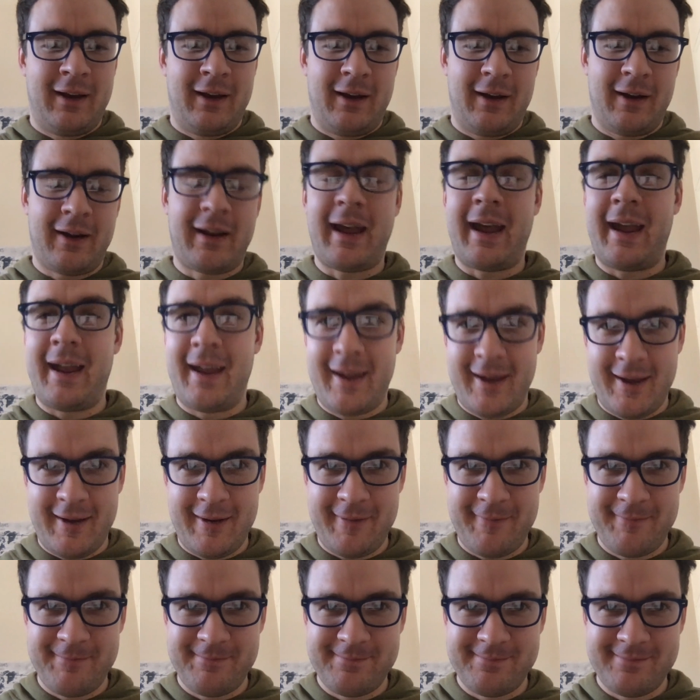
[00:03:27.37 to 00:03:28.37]
Okay,
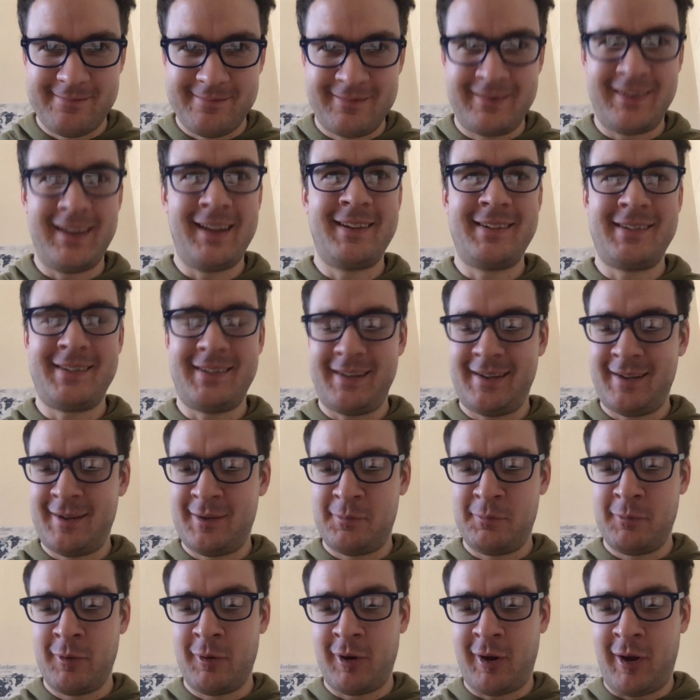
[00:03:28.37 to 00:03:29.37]
this
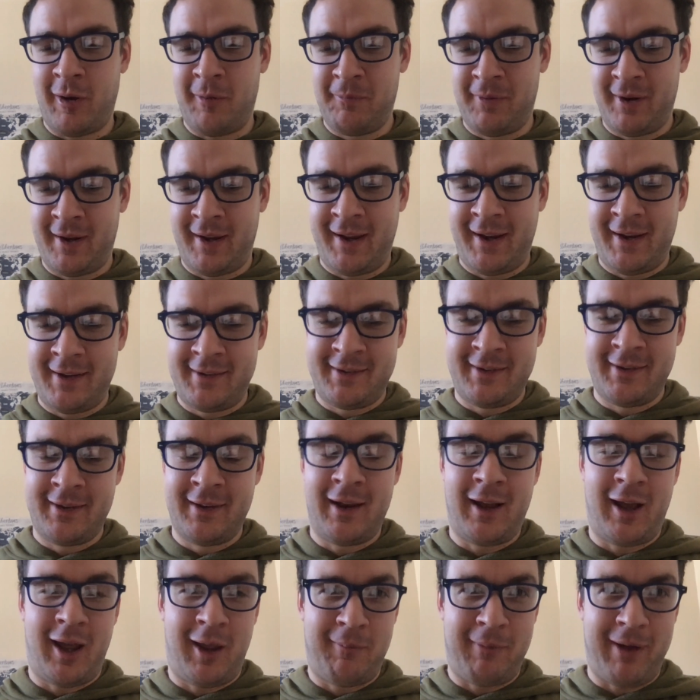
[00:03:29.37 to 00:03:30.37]
is more complicated
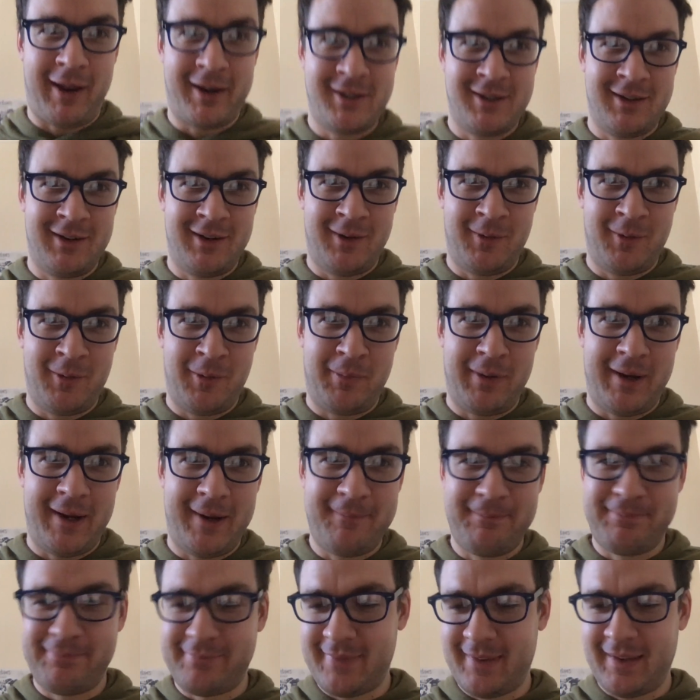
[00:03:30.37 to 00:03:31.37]
than I imagined it would
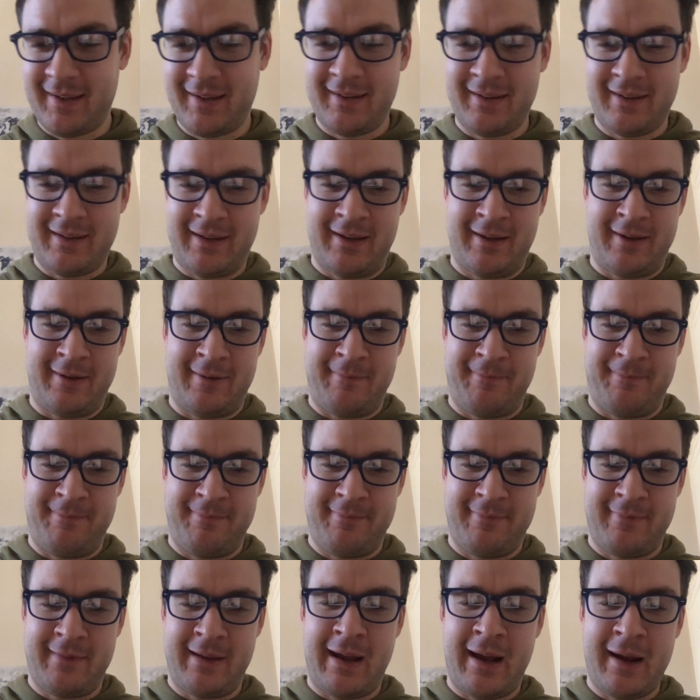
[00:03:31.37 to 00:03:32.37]
be.
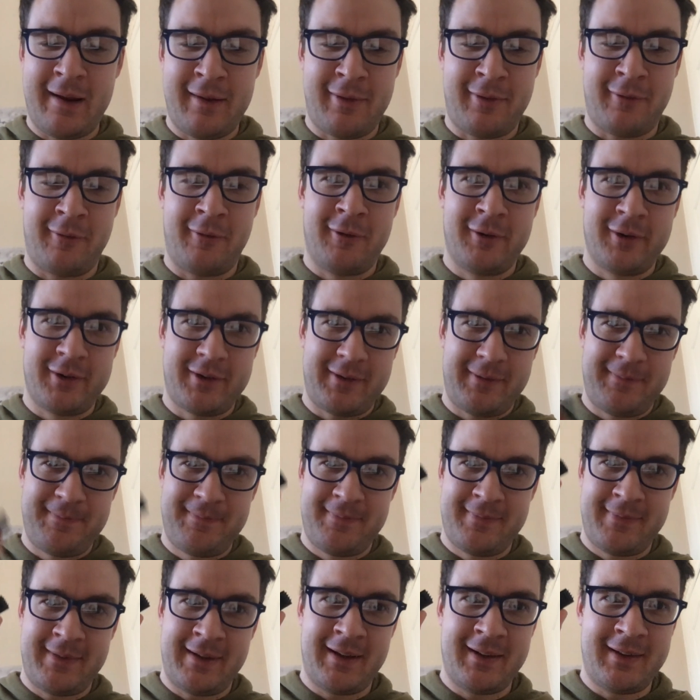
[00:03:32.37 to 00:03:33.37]
I thought
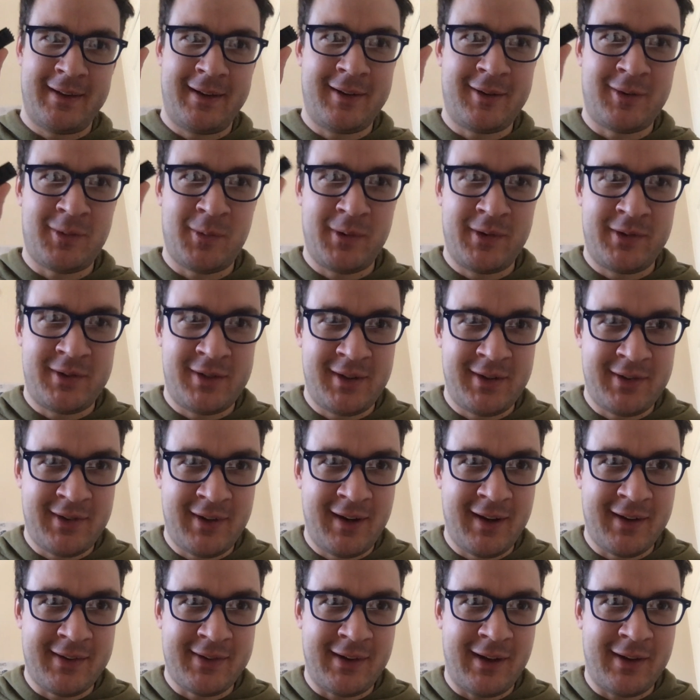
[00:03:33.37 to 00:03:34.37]
that this was just
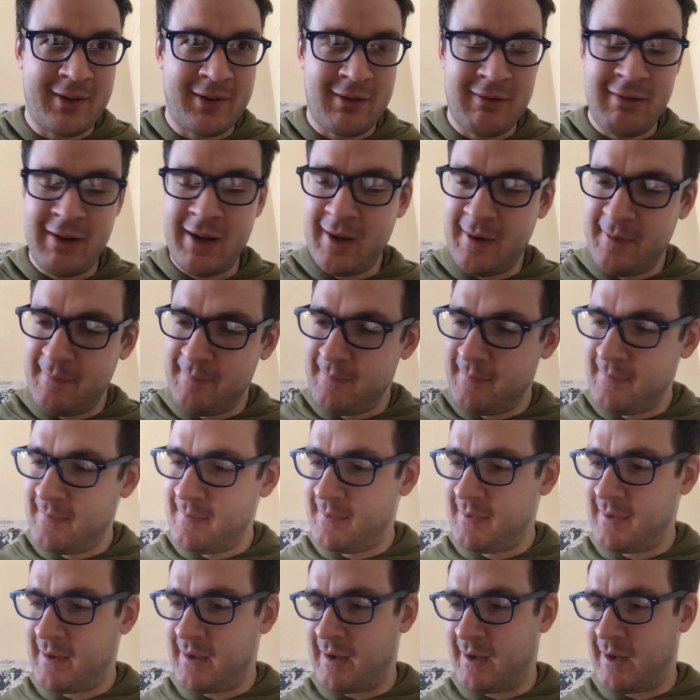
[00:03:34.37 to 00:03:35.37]
an accessory
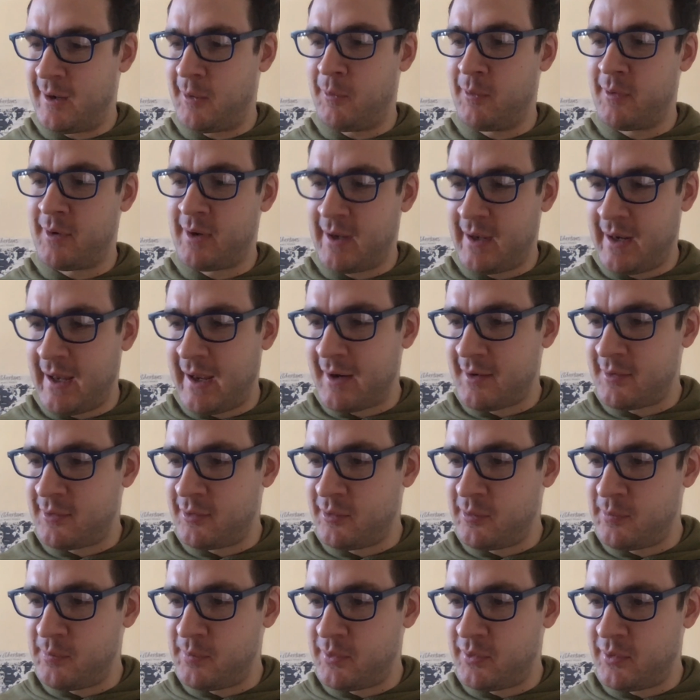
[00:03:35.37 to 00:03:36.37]
that I would connect
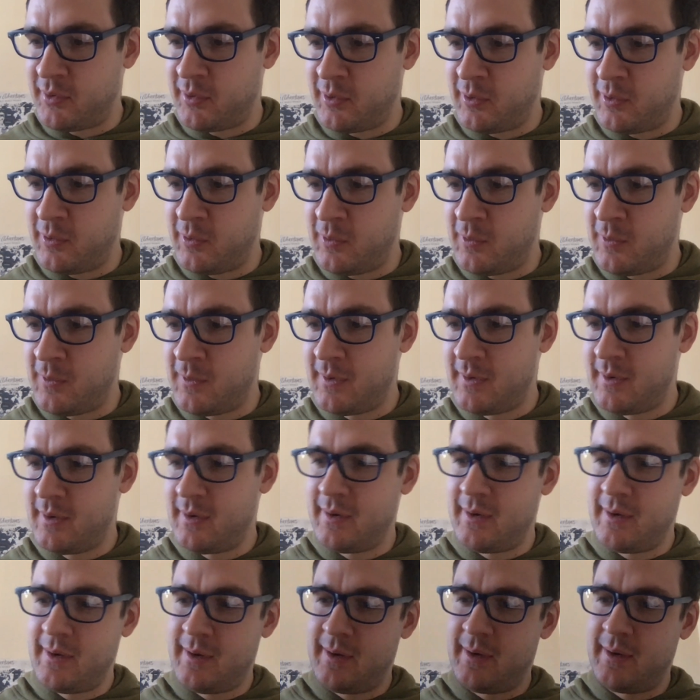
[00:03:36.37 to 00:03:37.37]
up to
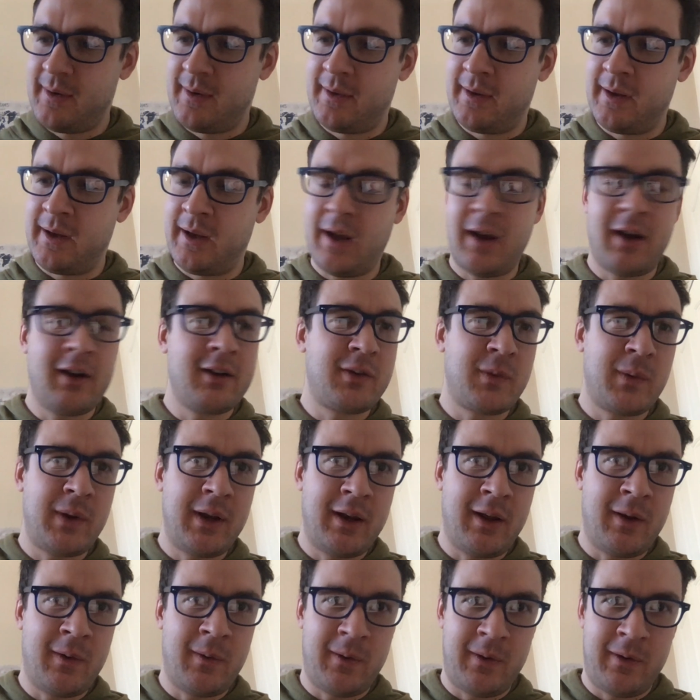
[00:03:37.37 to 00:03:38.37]
the
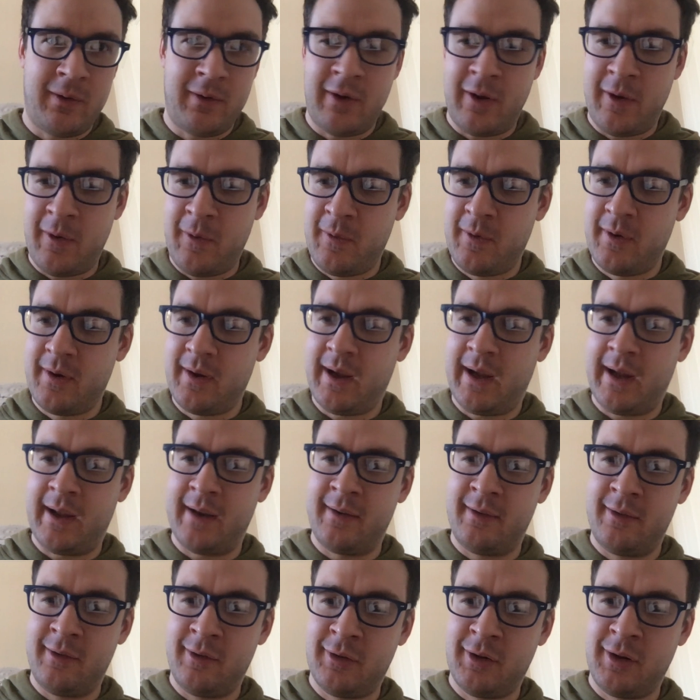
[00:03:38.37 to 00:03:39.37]
Arduino Uno,
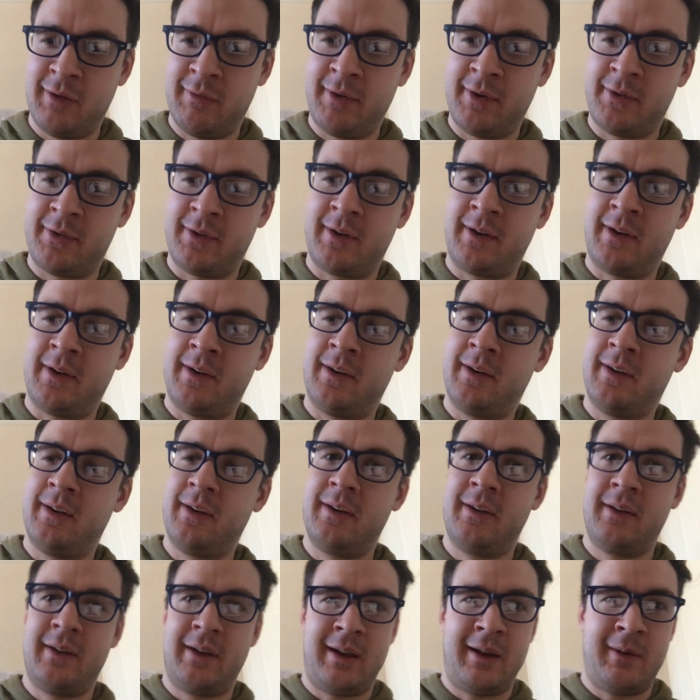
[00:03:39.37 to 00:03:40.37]
and all of a sudden
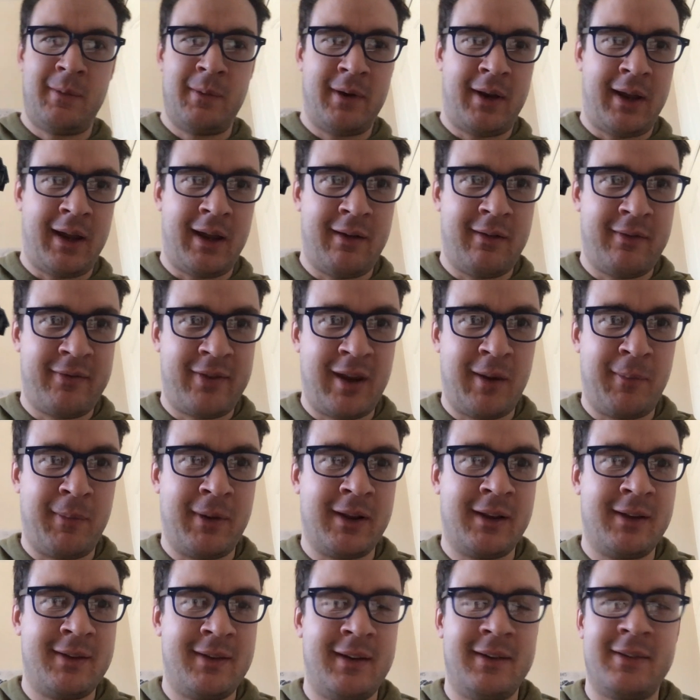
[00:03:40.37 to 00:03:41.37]
it would have the
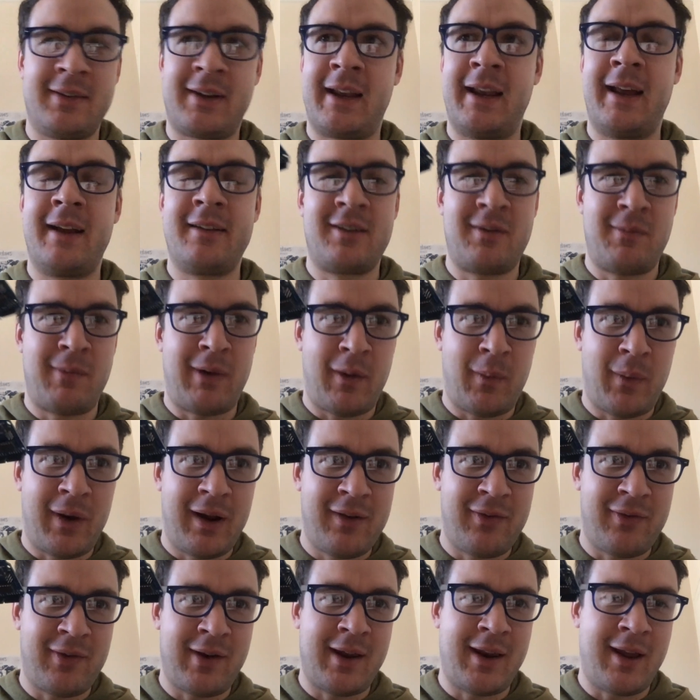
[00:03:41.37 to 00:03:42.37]
ability to connect to my
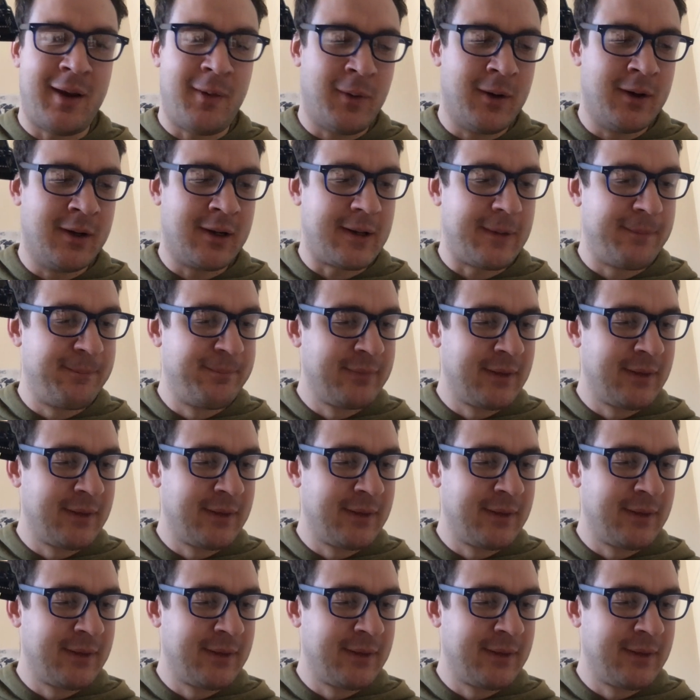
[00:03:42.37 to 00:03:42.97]
Wi-Fi network.